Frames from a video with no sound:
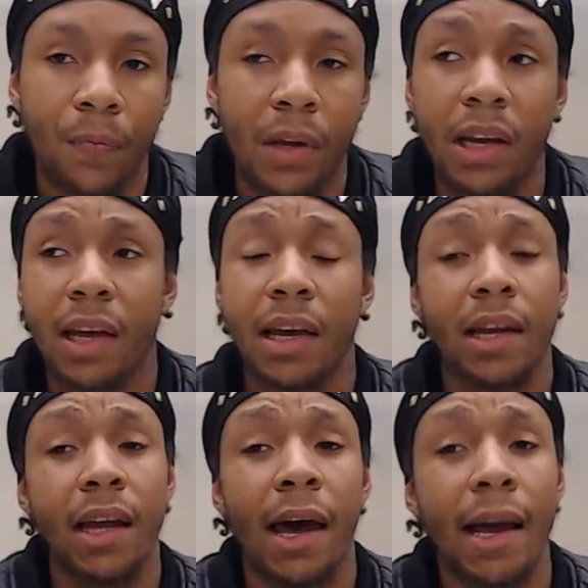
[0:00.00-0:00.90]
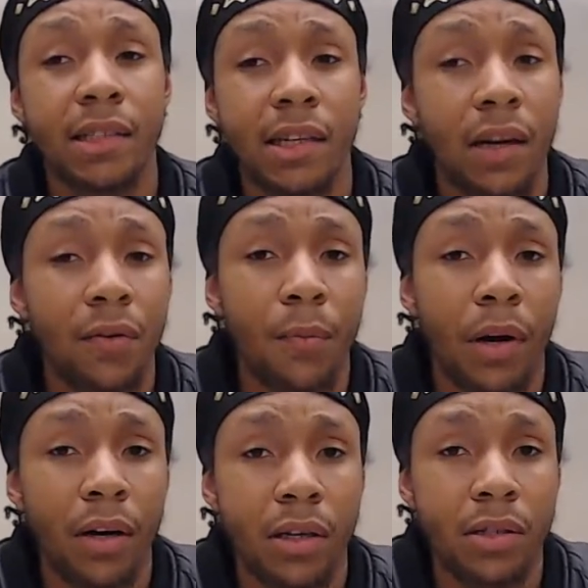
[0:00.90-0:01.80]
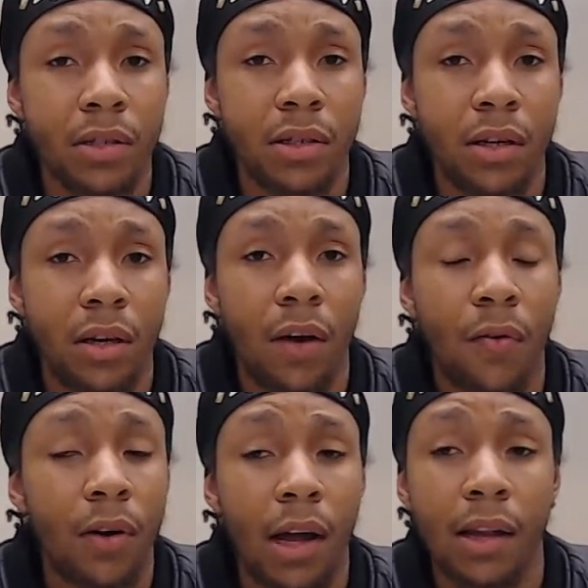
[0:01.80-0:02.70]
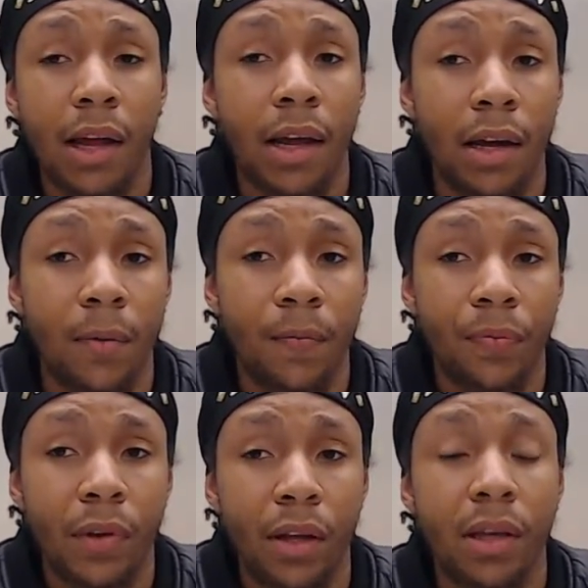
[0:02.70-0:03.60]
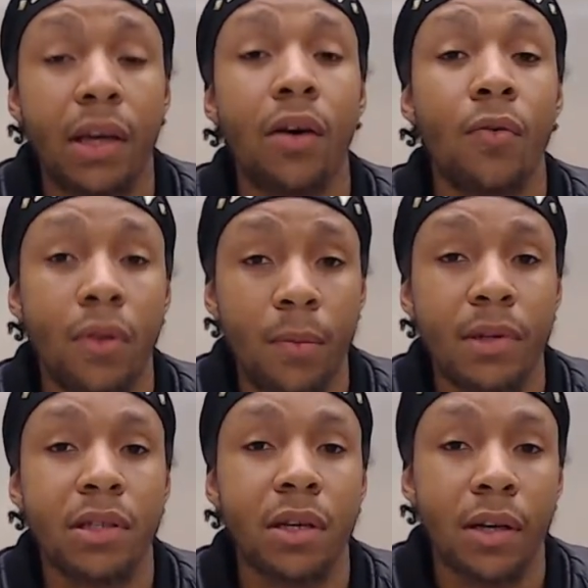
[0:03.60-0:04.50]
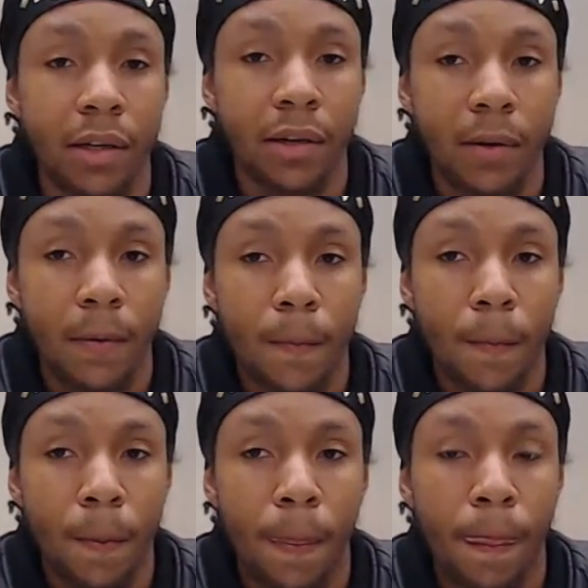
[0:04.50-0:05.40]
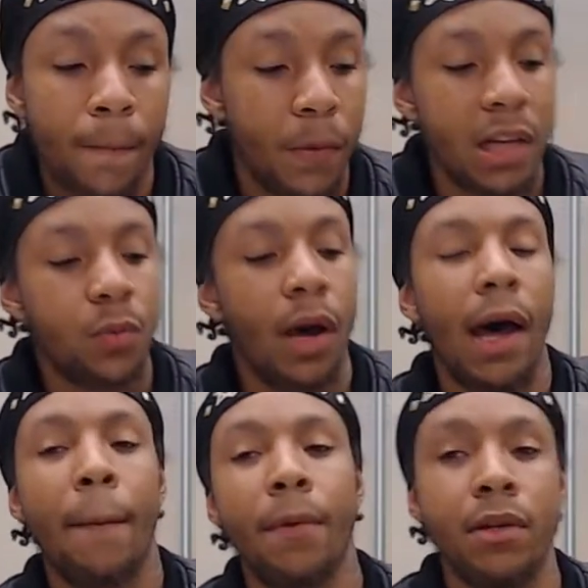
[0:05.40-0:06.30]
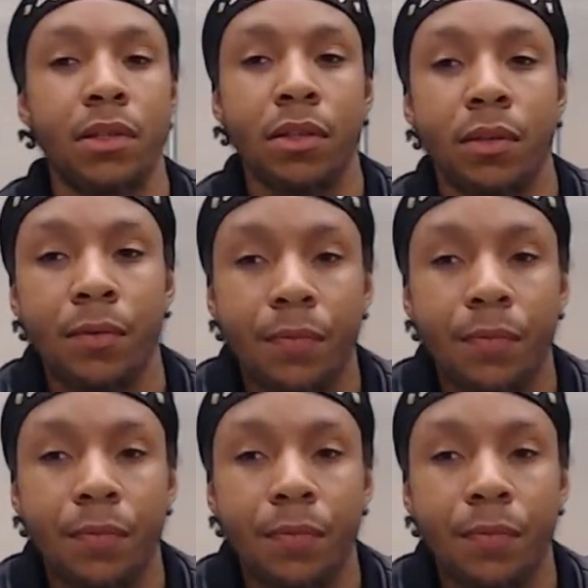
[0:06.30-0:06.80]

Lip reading: He didn't ask the Native Americans for that land. He killed them and took it. That's what happens.